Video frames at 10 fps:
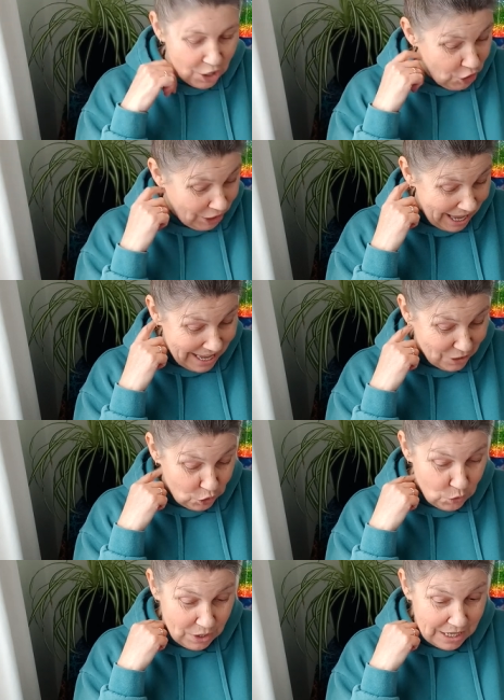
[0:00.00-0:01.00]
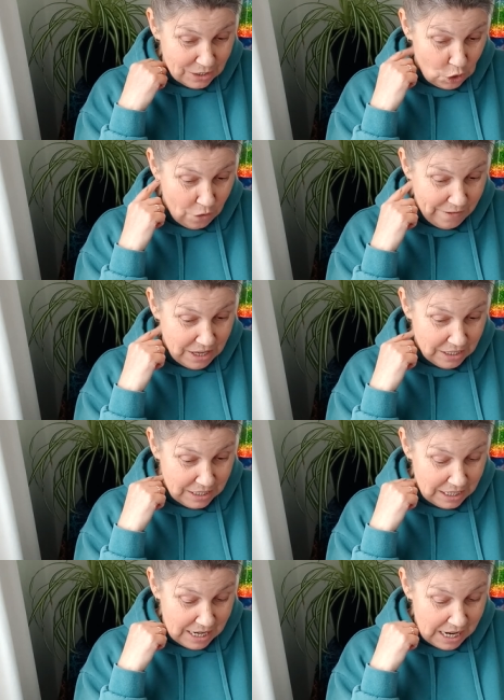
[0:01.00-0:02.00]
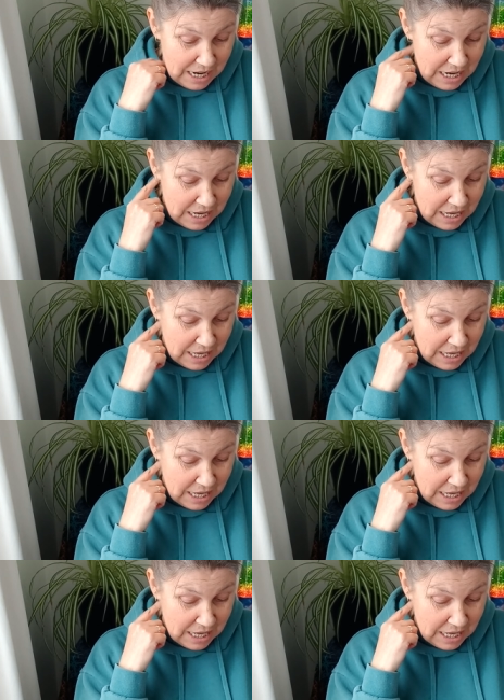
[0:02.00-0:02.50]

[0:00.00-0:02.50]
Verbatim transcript: Okay, so there's obviously,